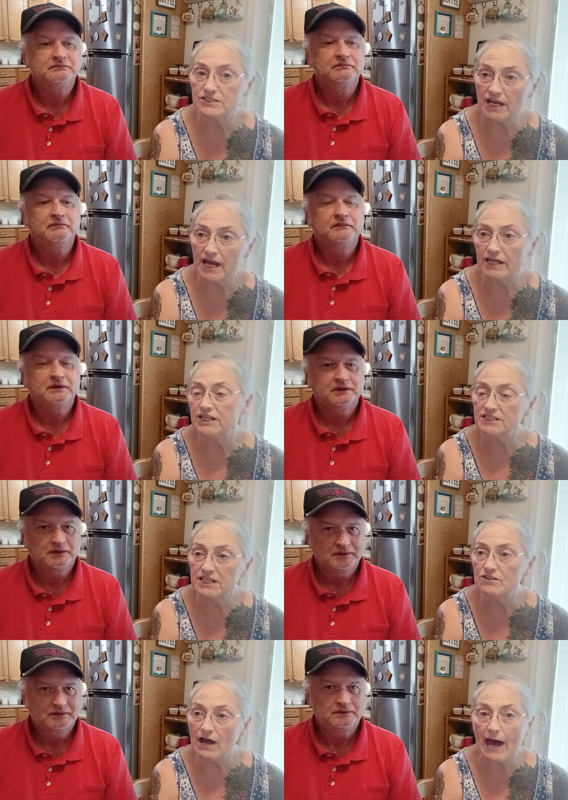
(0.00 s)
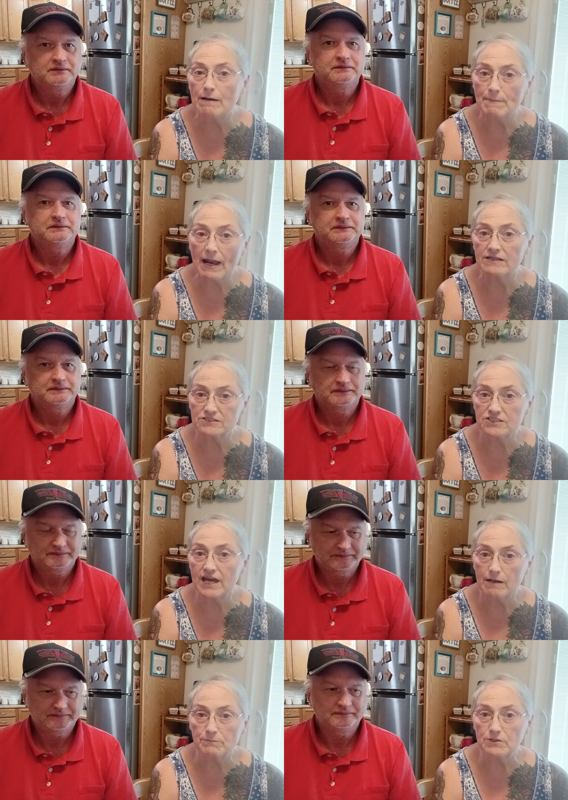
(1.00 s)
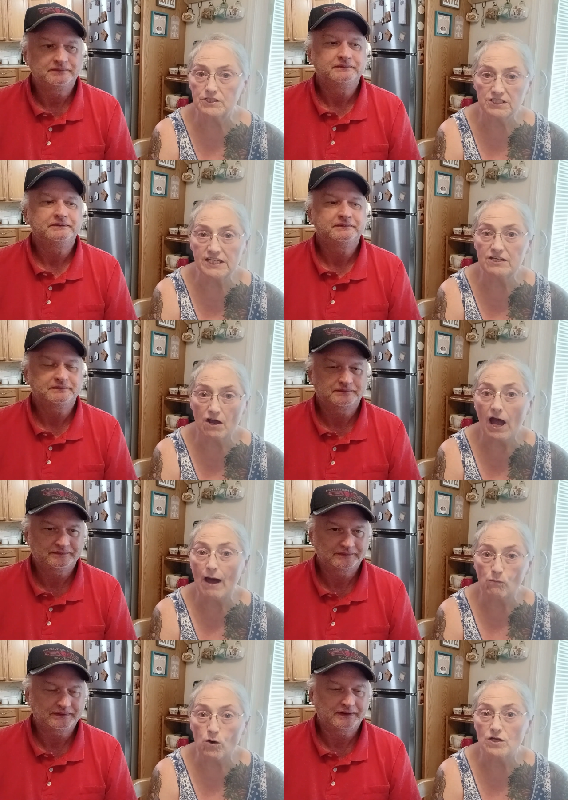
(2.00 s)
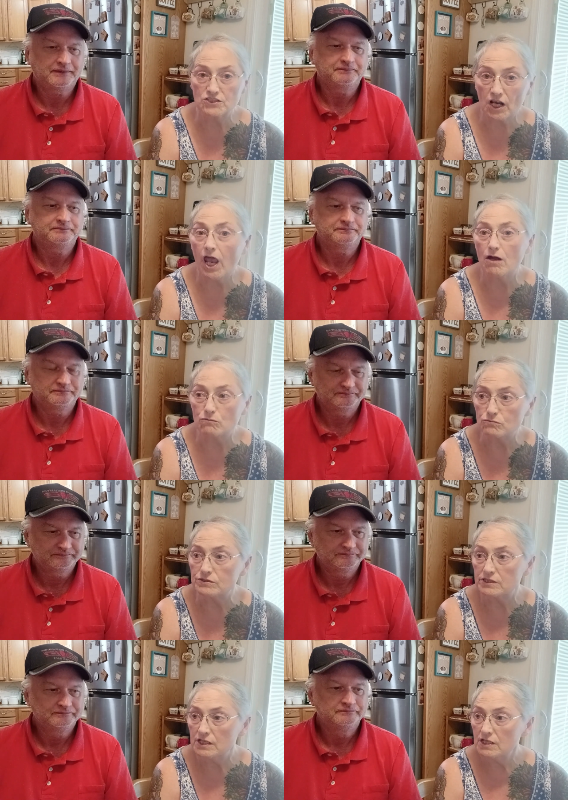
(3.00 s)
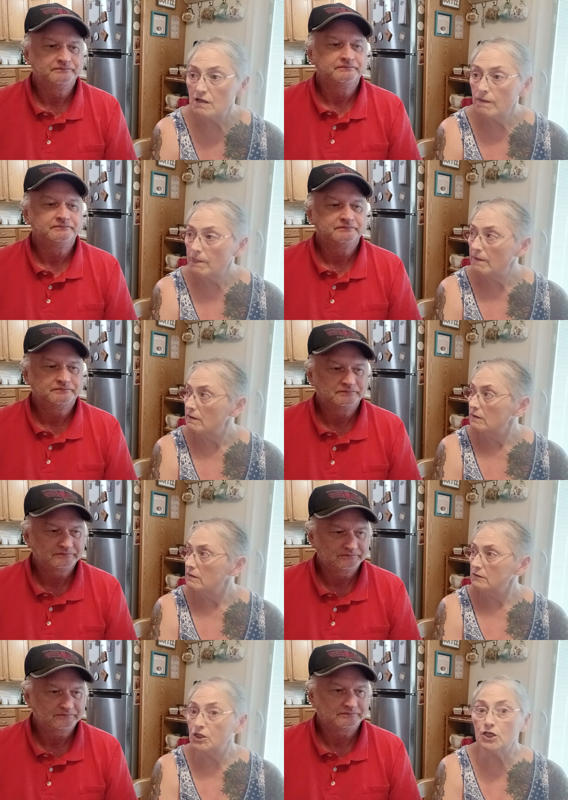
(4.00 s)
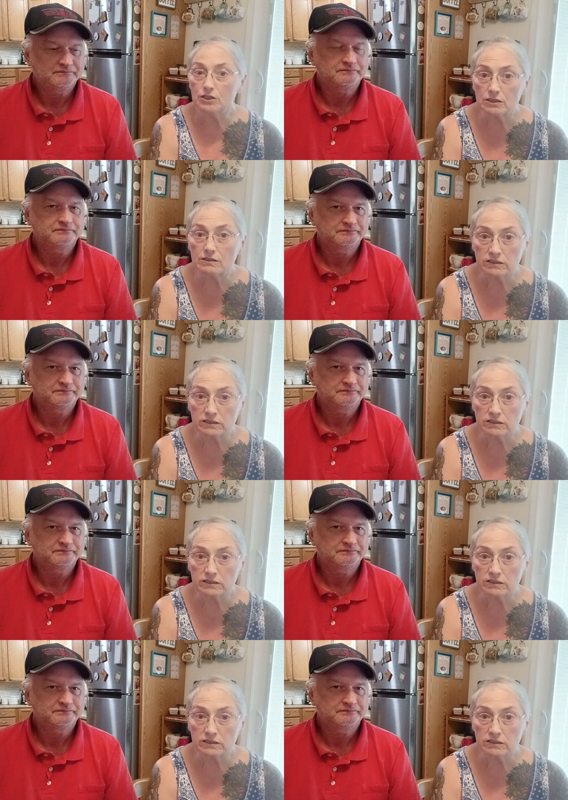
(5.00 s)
Speaker 1: a check. You need to know how to balance a checkbook. You need to know how to wash clothes, cook